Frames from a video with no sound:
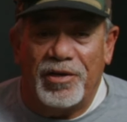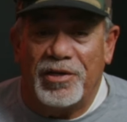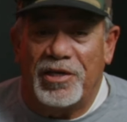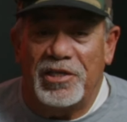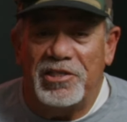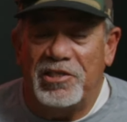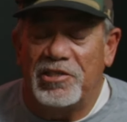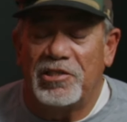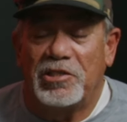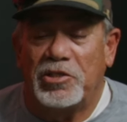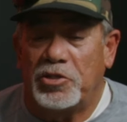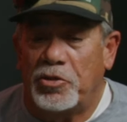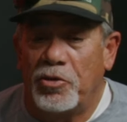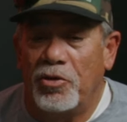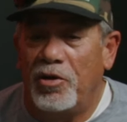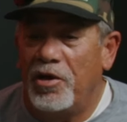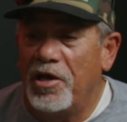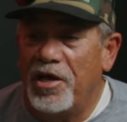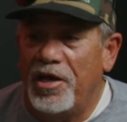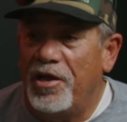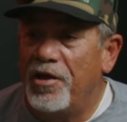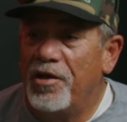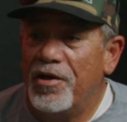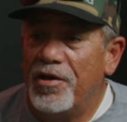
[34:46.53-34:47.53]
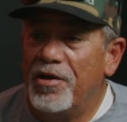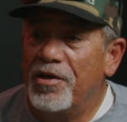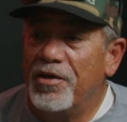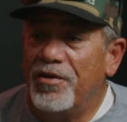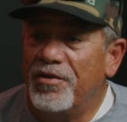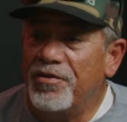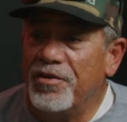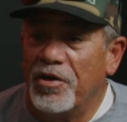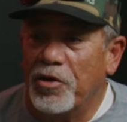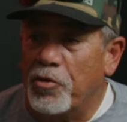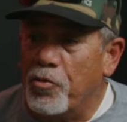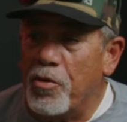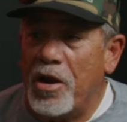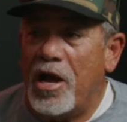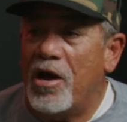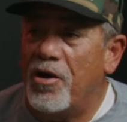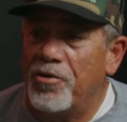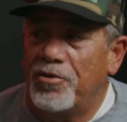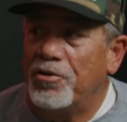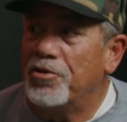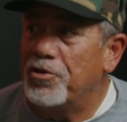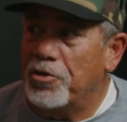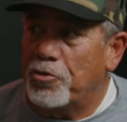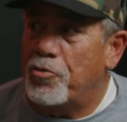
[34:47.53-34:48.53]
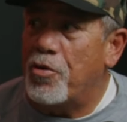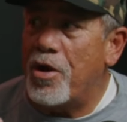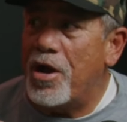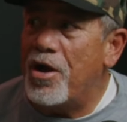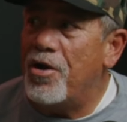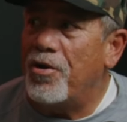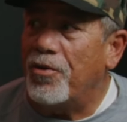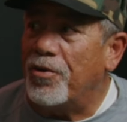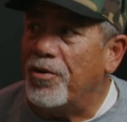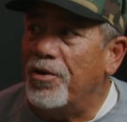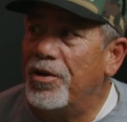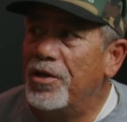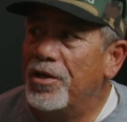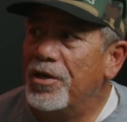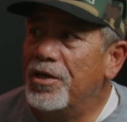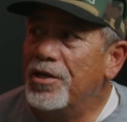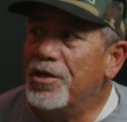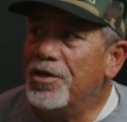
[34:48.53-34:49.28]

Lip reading: this is truly the ground of the crown.